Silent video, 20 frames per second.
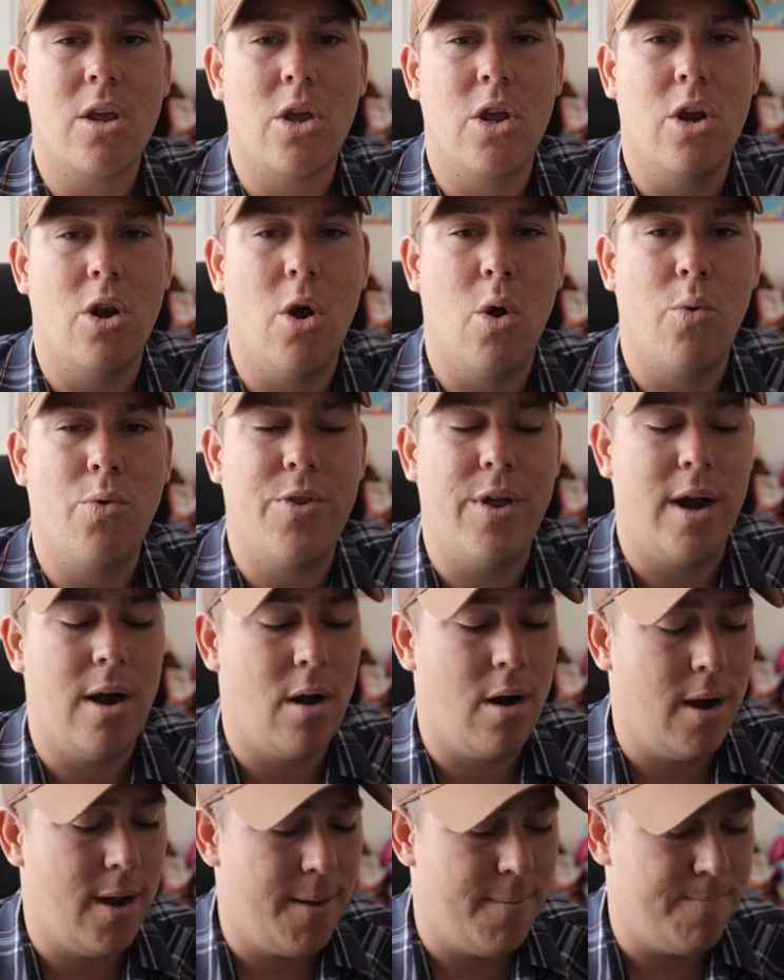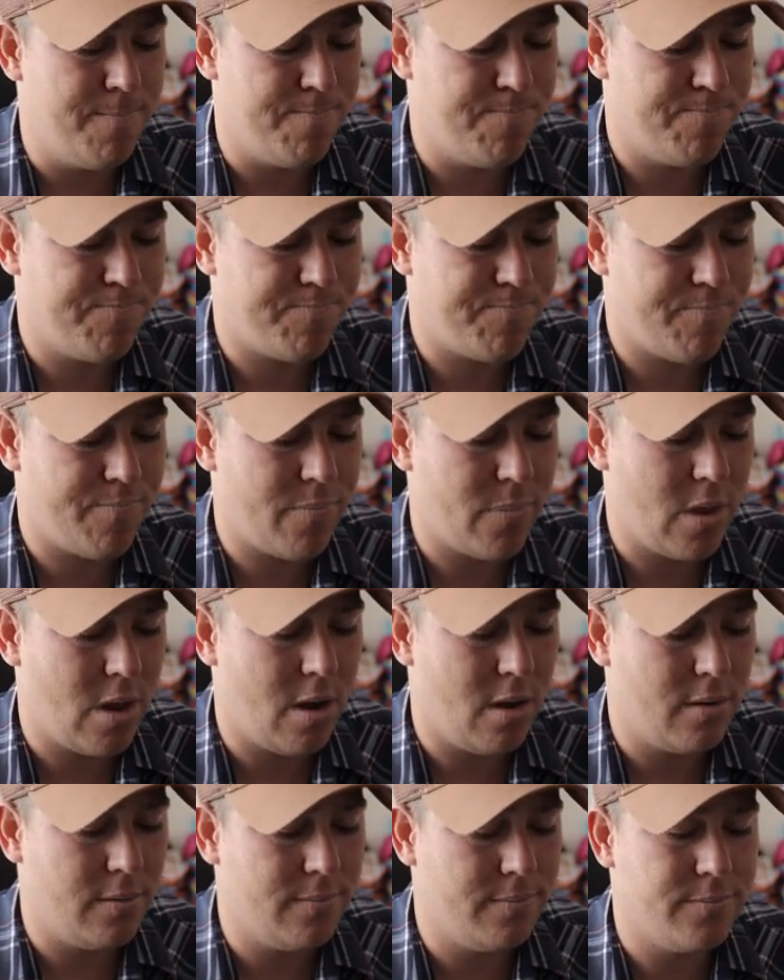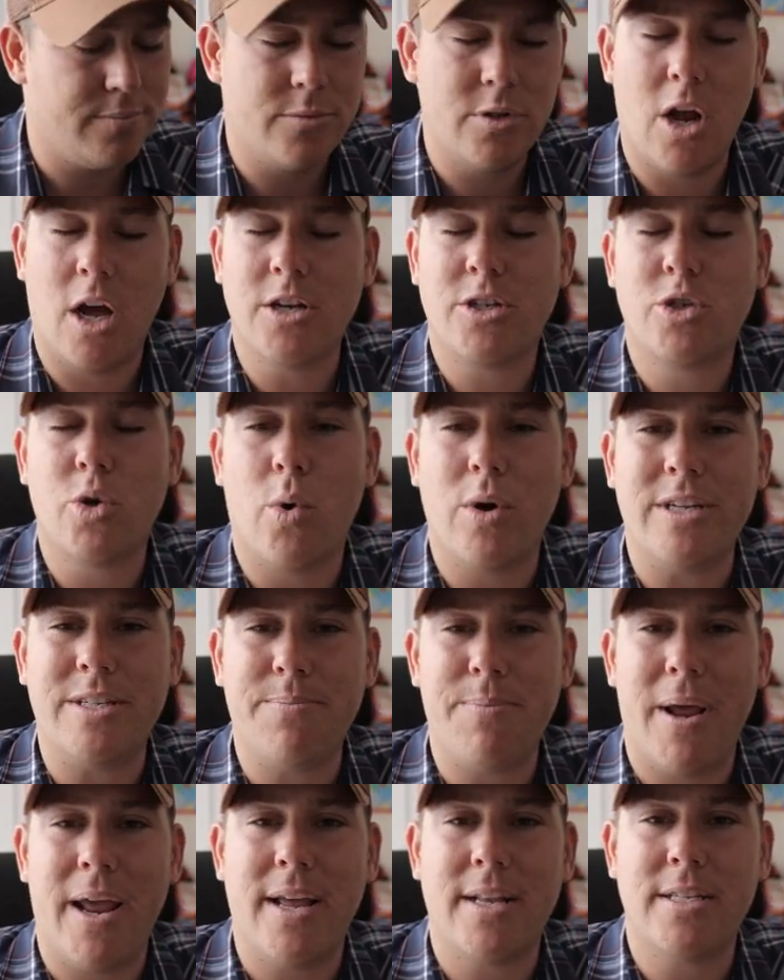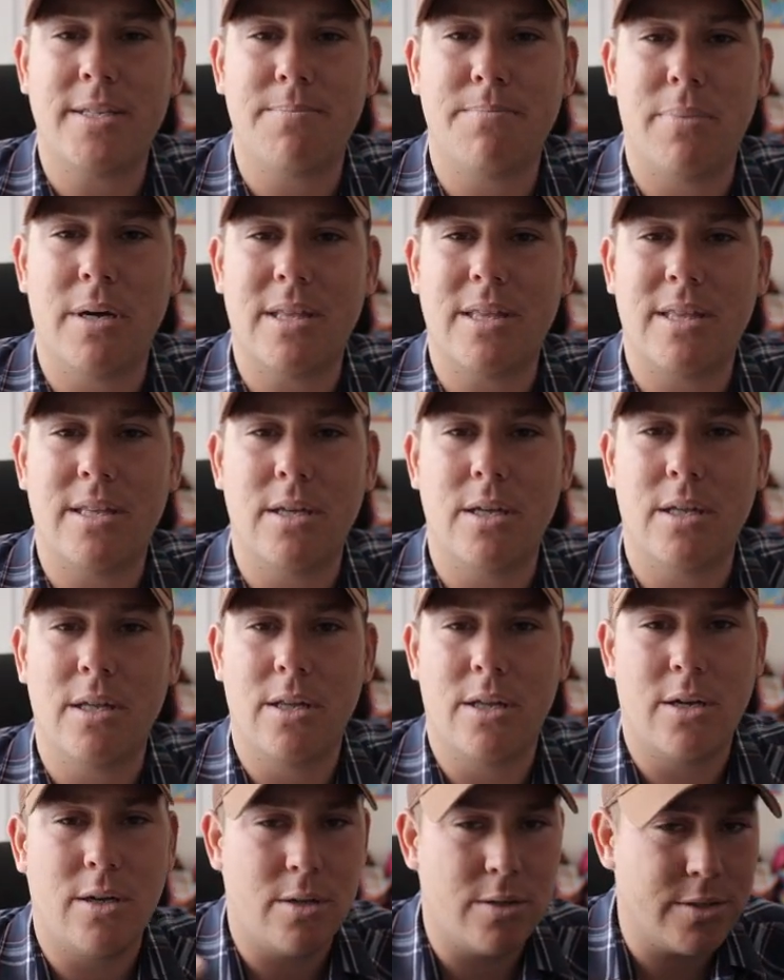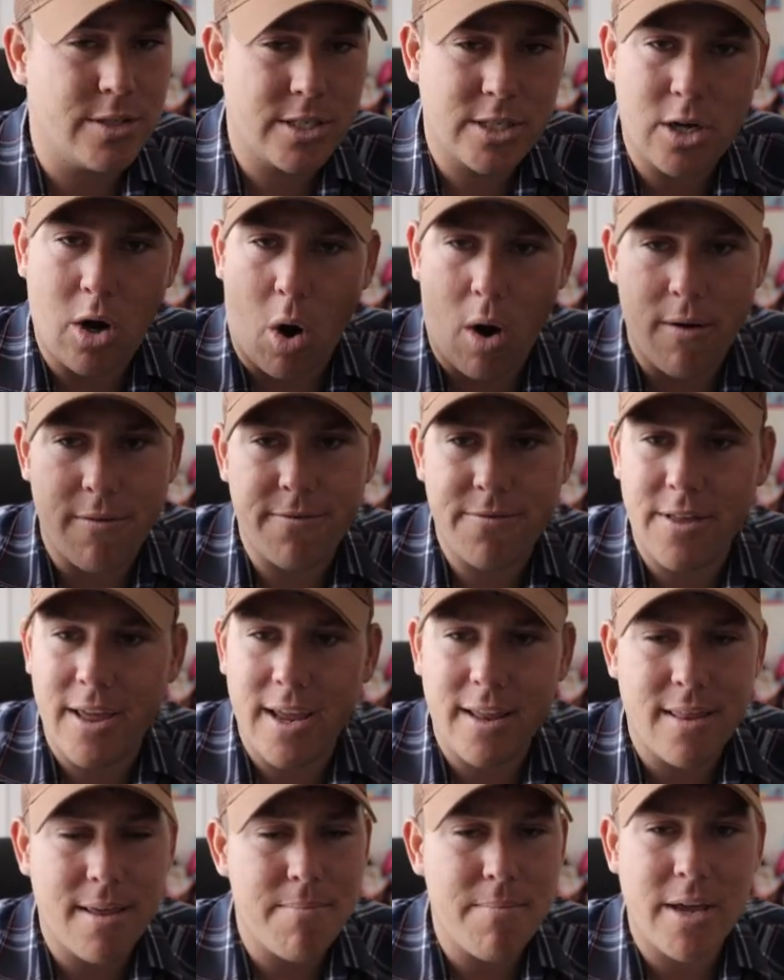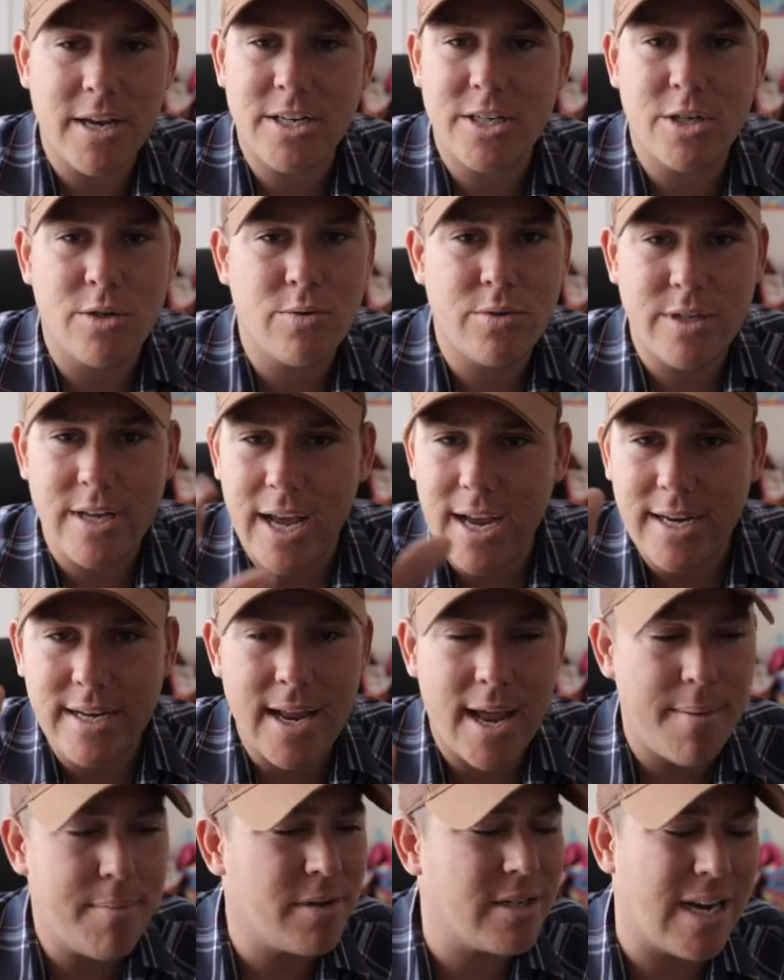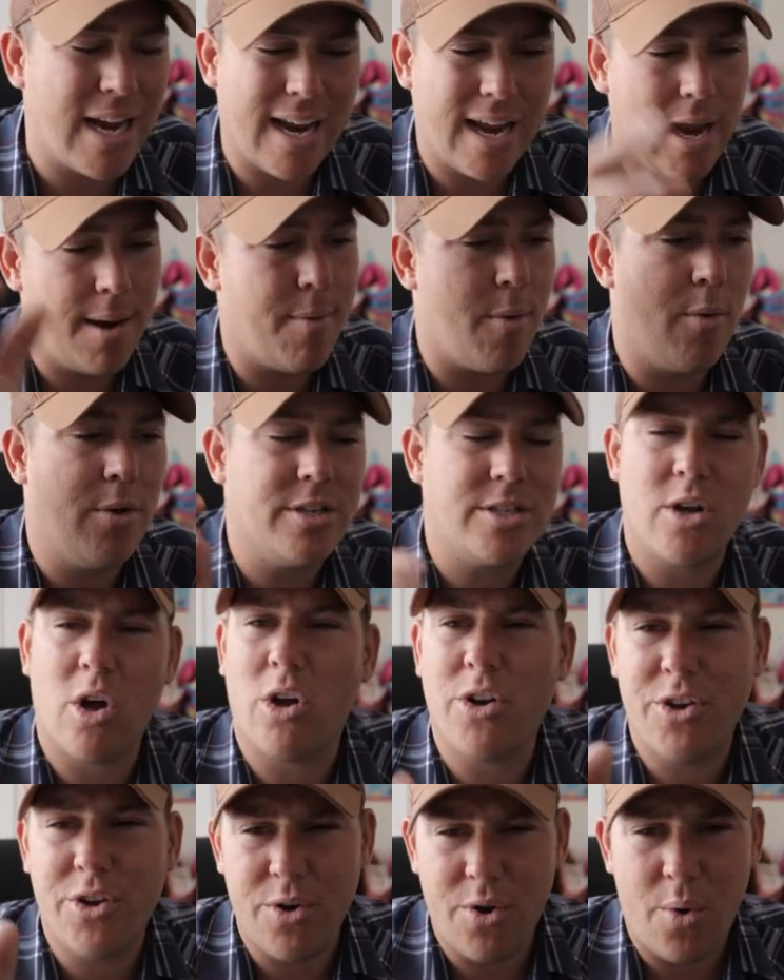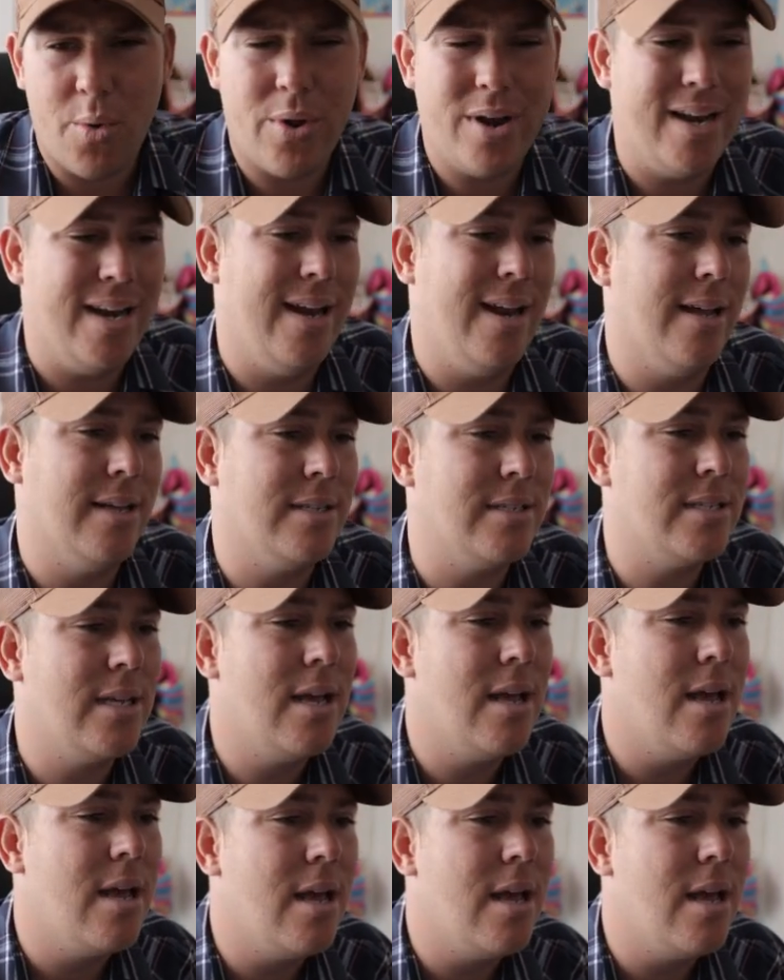you know, their not choice bands, but the little scarf thing that makes you take damage. I can't remember what it's called. You know what it is.